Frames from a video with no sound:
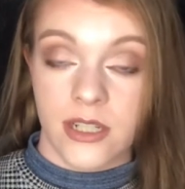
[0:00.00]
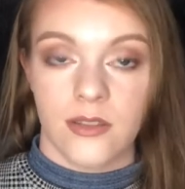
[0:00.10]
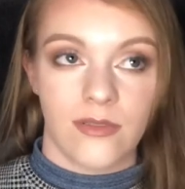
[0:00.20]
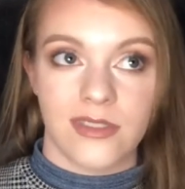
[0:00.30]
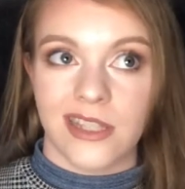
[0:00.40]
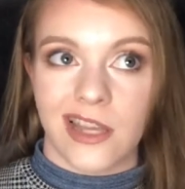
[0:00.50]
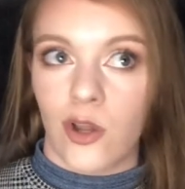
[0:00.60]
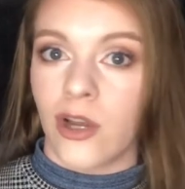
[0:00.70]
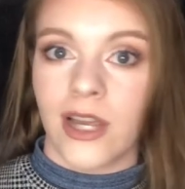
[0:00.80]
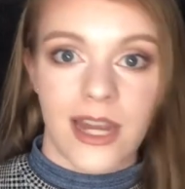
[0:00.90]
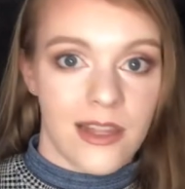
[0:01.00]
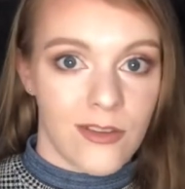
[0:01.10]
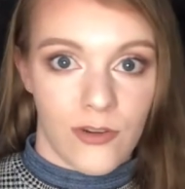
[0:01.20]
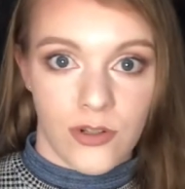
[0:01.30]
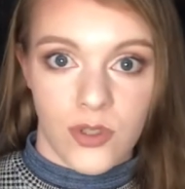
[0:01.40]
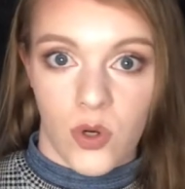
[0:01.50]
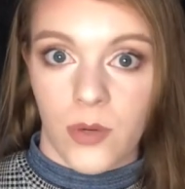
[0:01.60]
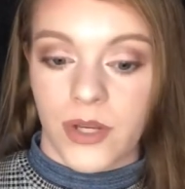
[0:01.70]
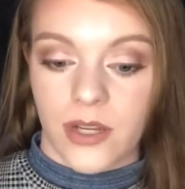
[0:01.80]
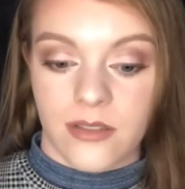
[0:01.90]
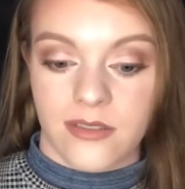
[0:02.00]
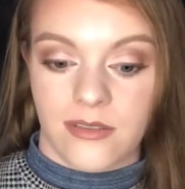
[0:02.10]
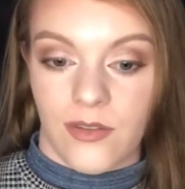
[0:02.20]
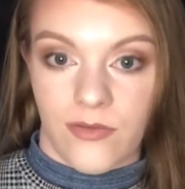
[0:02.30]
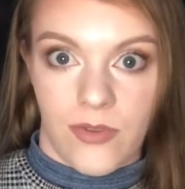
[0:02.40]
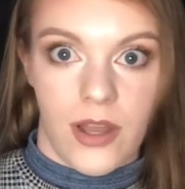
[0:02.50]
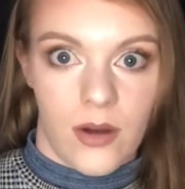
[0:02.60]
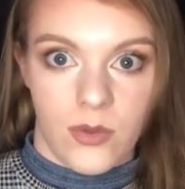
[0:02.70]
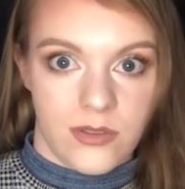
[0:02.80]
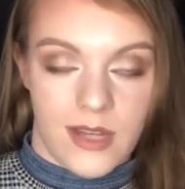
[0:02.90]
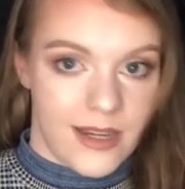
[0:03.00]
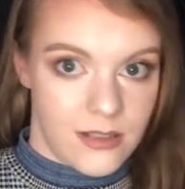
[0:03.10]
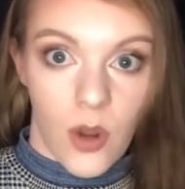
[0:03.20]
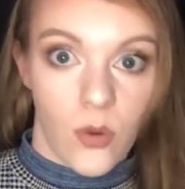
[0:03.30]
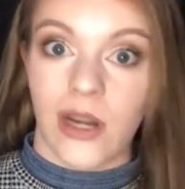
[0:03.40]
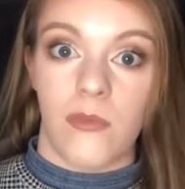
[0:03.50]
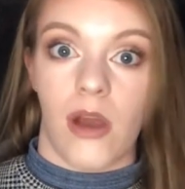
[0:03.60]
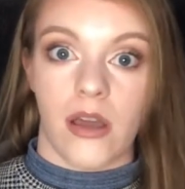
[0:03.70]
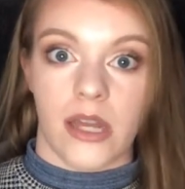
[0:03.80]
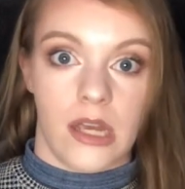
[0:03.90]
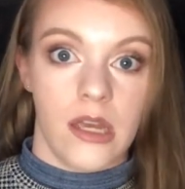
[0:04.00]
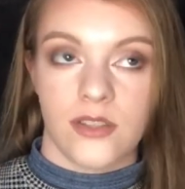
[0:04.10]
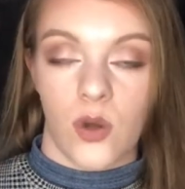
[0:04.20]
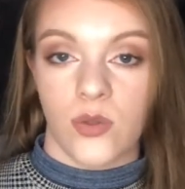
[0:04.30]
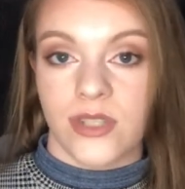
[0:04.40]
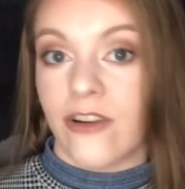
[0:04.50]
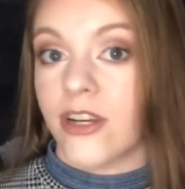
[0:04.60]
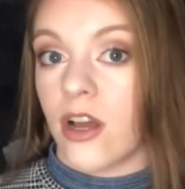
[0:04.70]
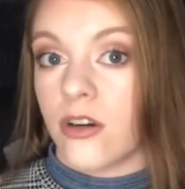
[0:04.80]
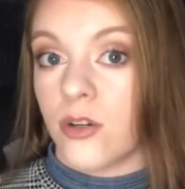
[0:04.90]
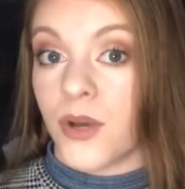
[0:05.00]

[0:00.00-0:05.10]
So obviously they couldn't get in the front door because the fire was like totally blocking it. So Darren got up